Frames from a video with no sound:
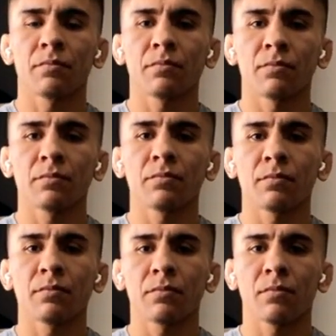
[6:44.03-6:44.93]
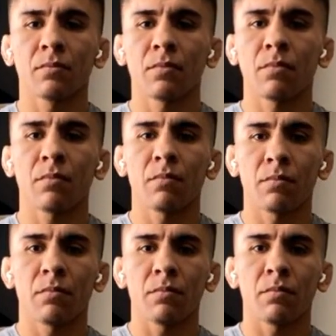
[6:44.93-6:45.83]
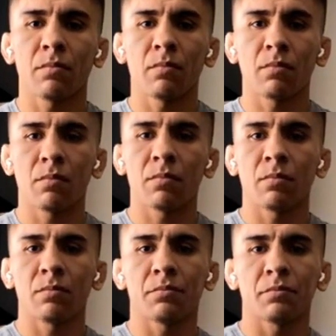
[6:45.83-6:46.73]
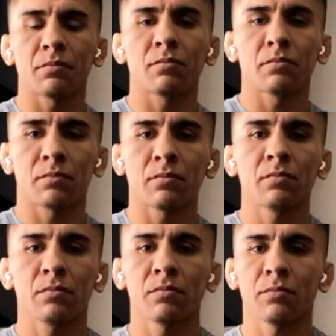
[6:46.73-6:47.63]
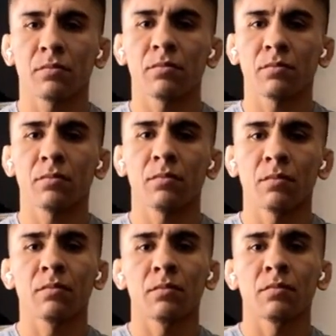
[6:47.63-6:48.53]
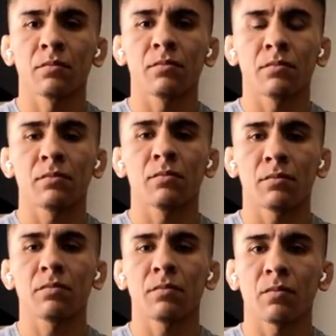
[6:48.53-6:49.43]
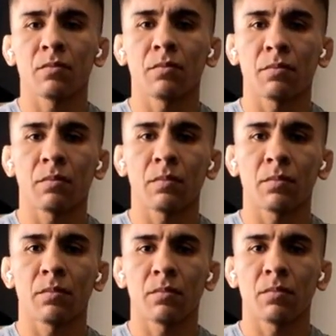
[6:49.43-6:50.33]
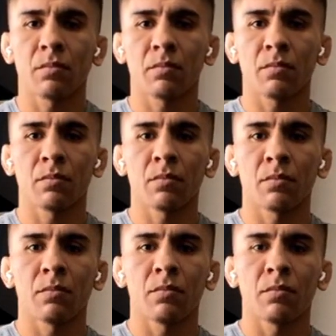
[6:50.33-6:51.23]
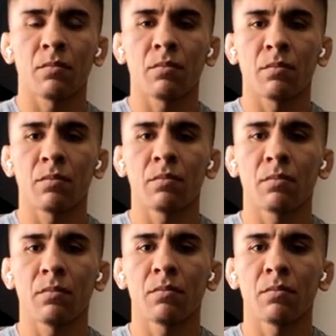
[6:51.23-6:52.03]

[no speech]